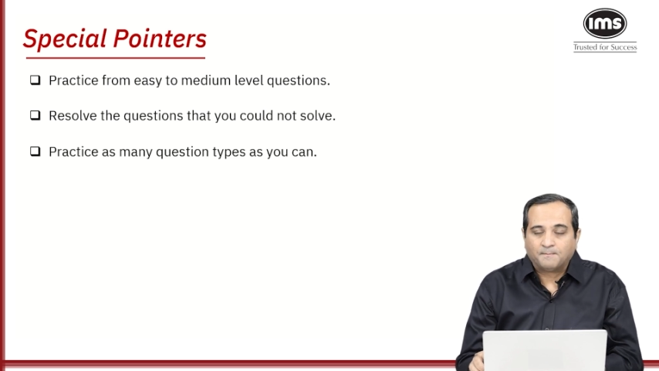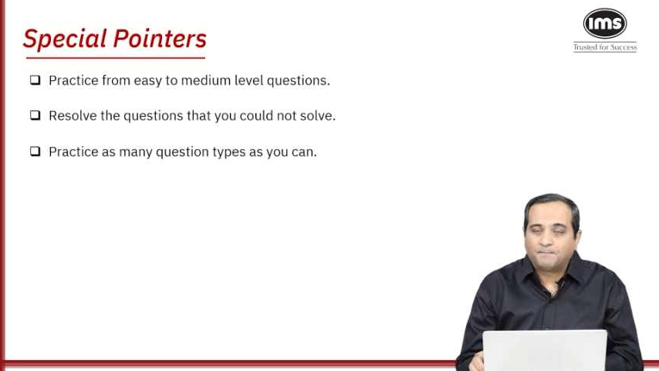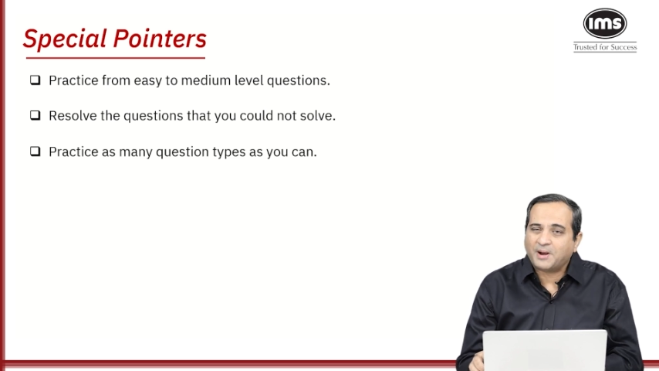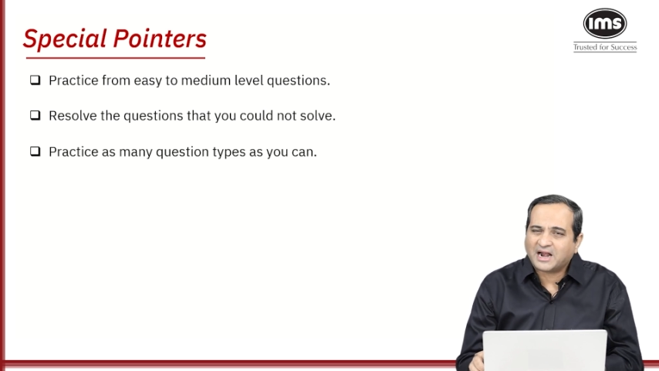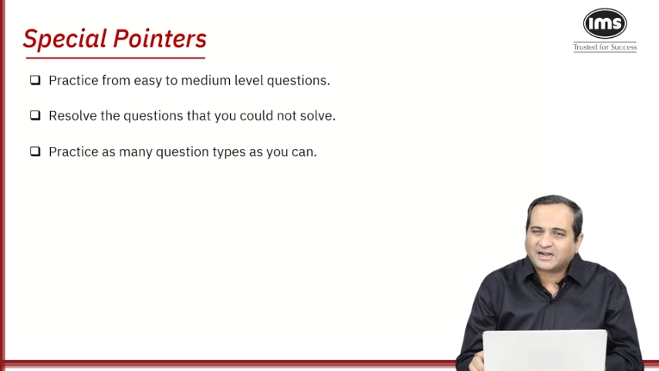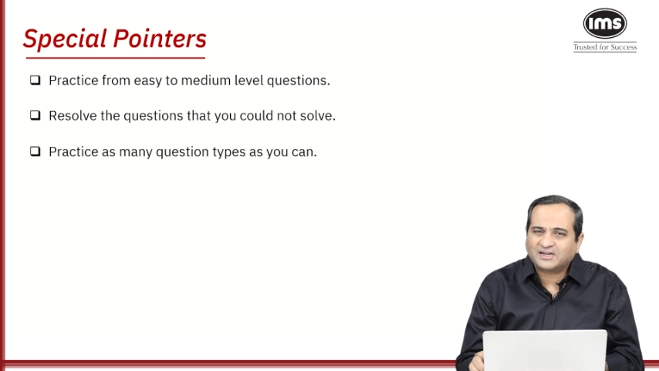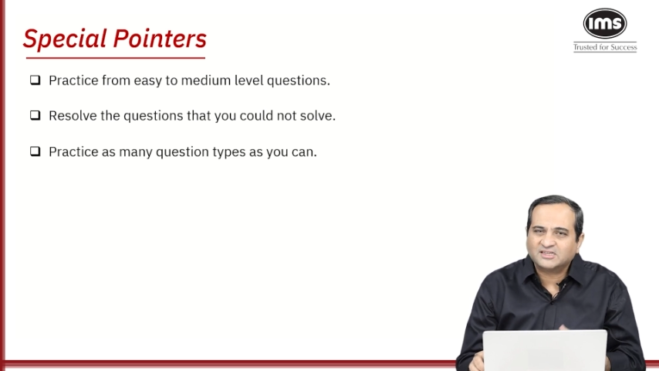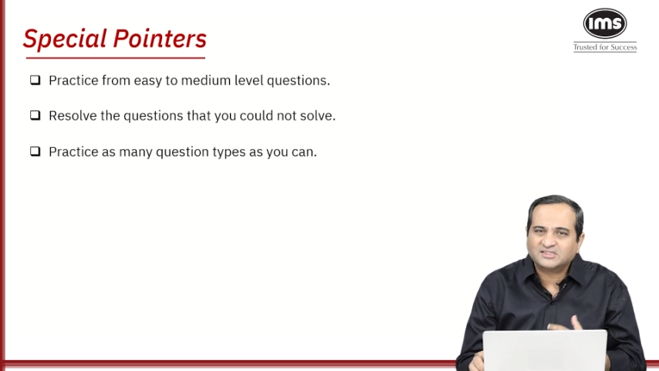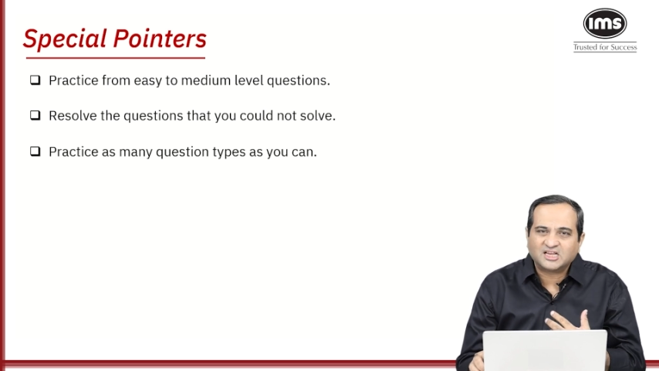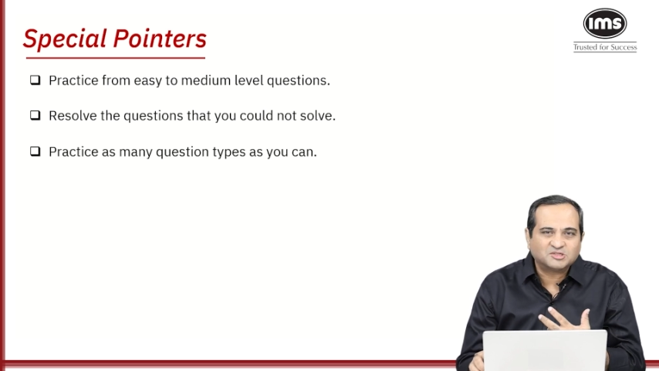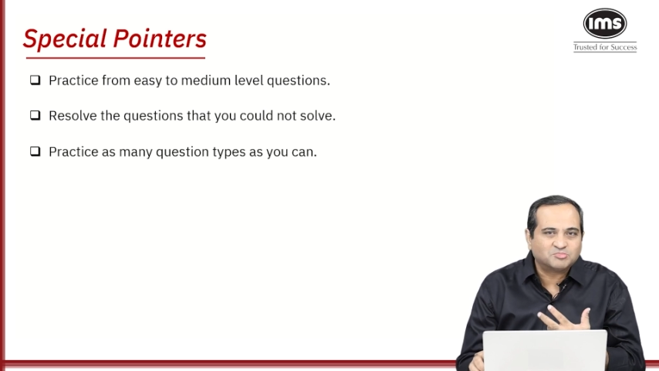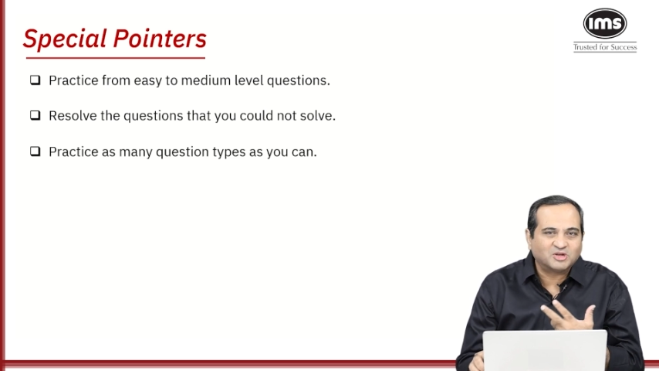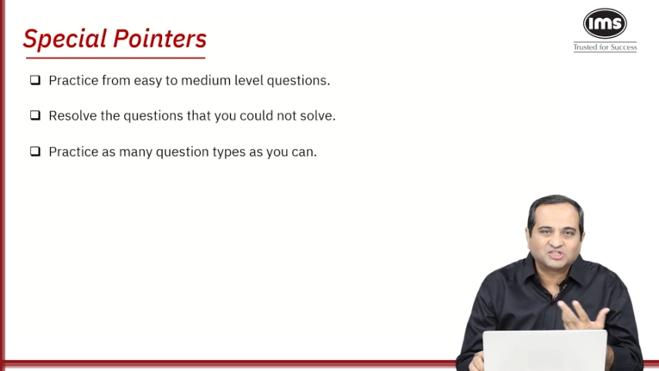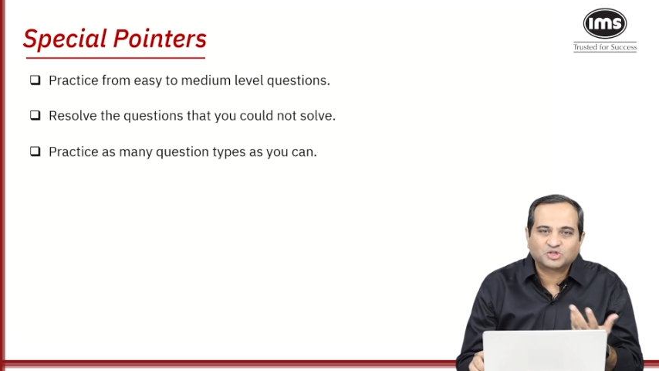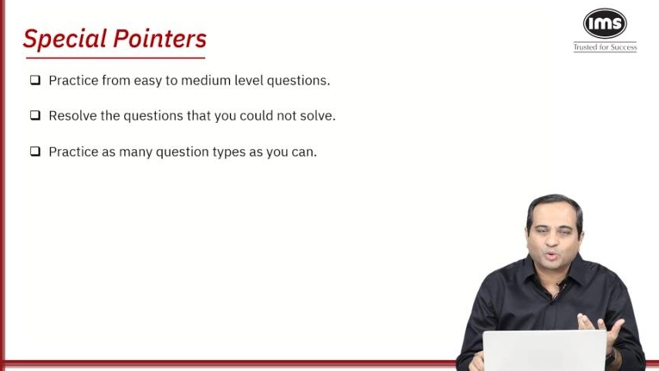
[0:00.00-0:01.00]
Practice as
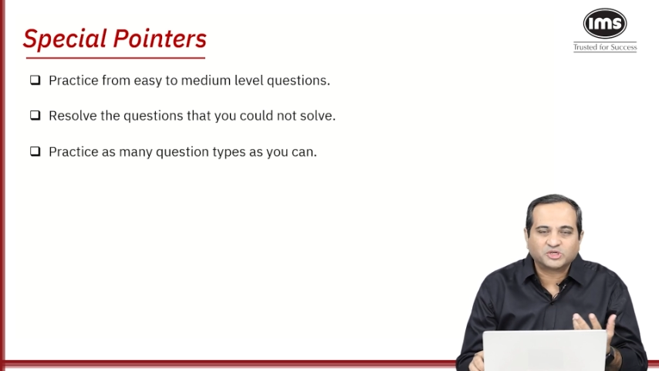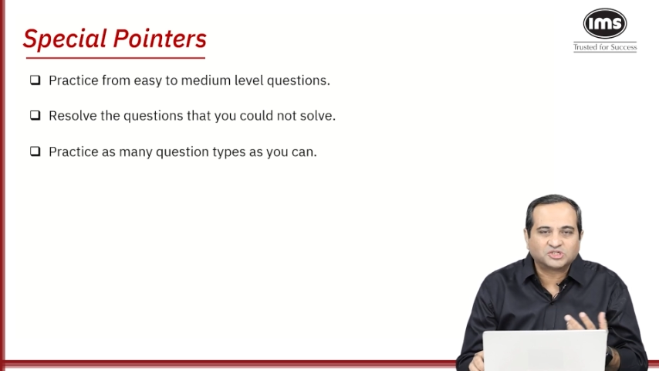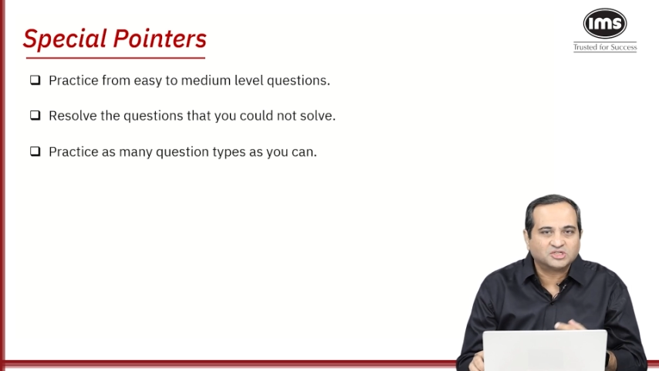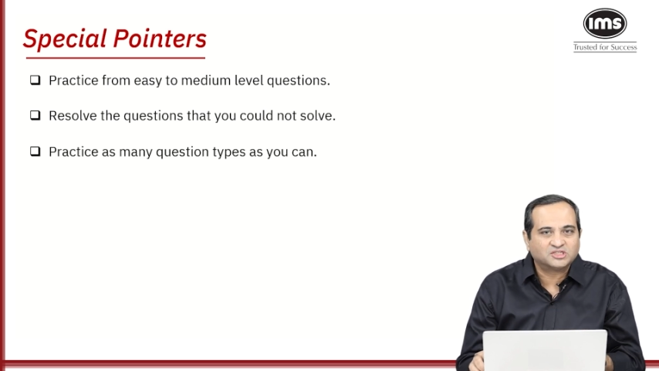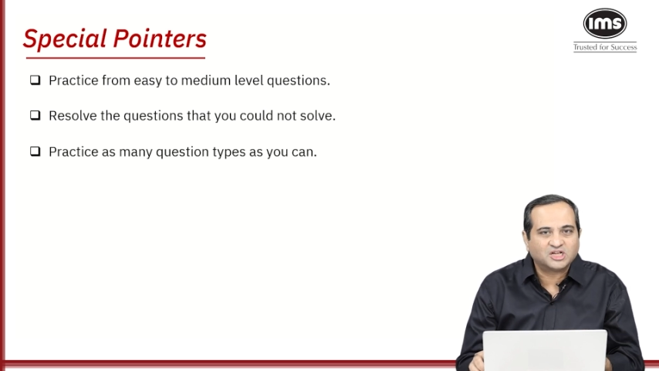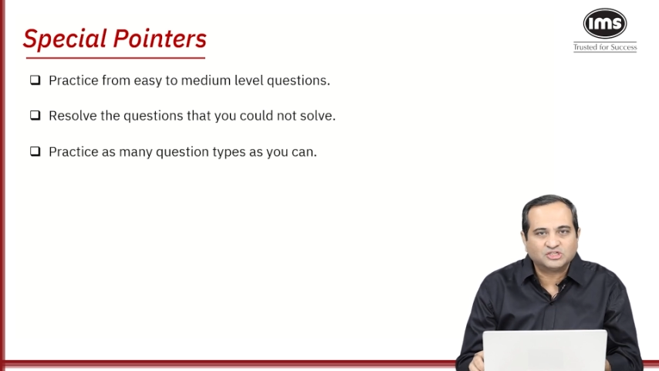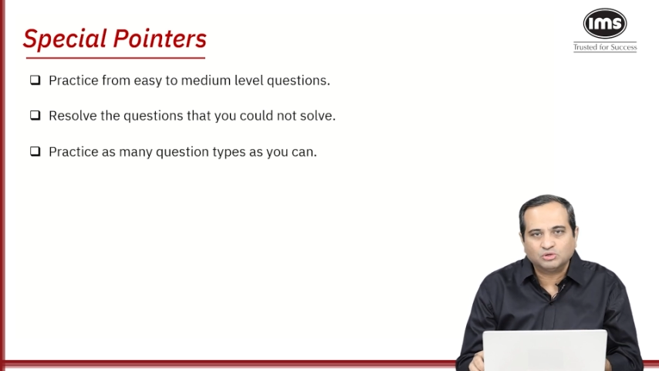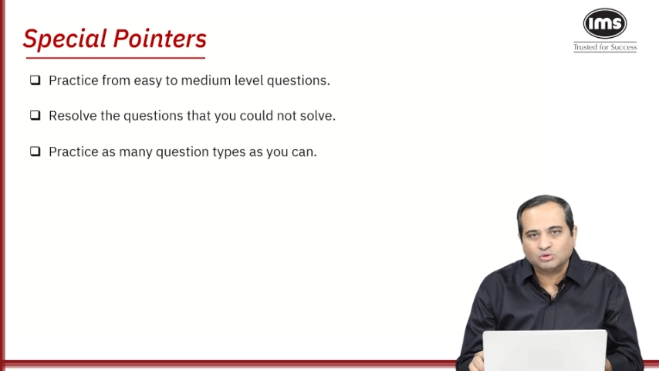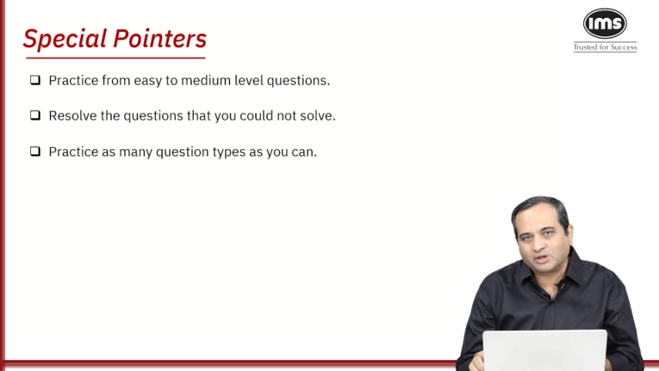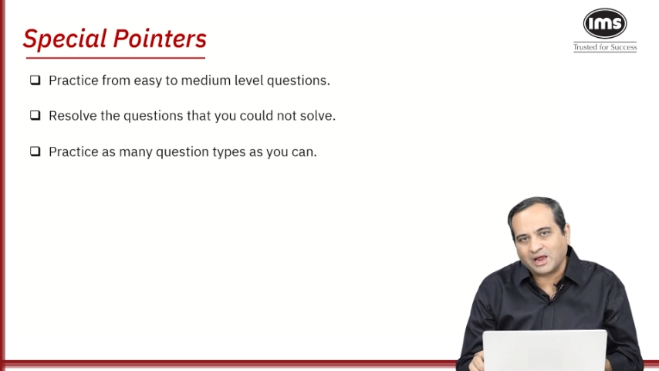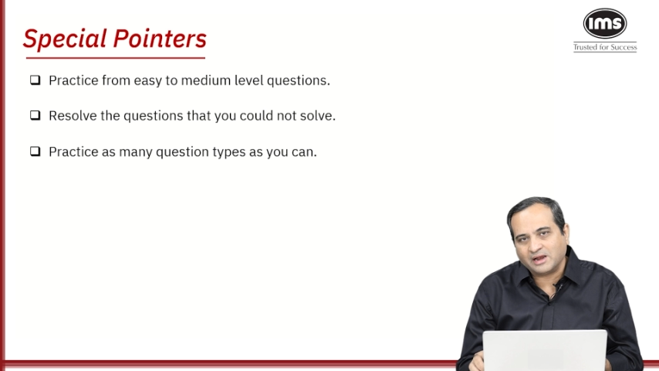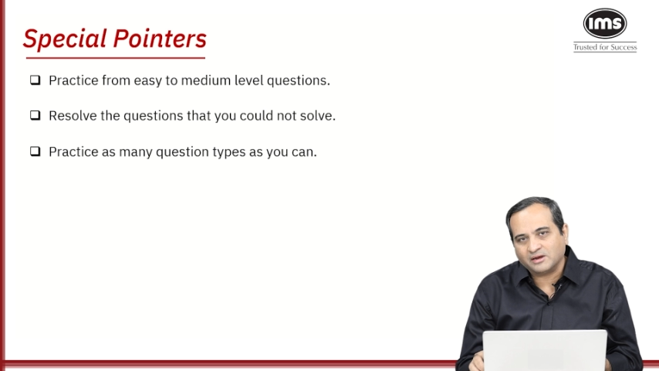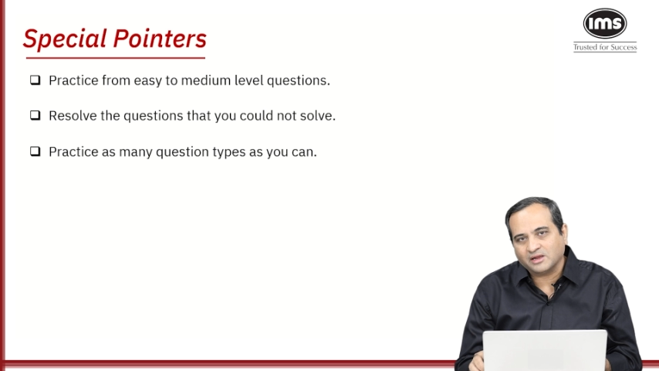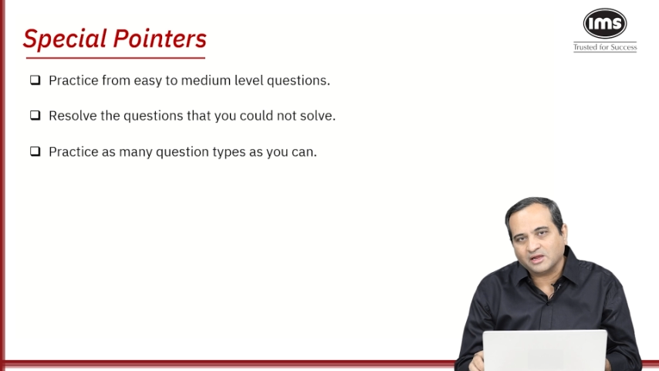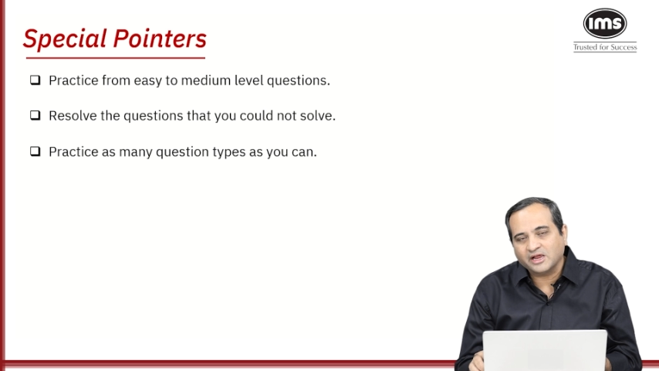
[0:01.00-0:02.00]
much questions as you
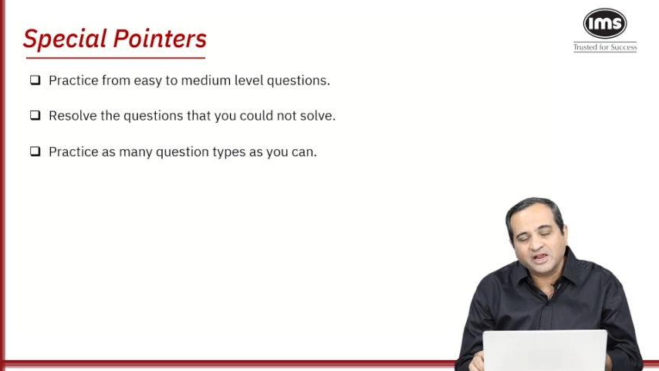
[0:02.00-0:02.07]
can.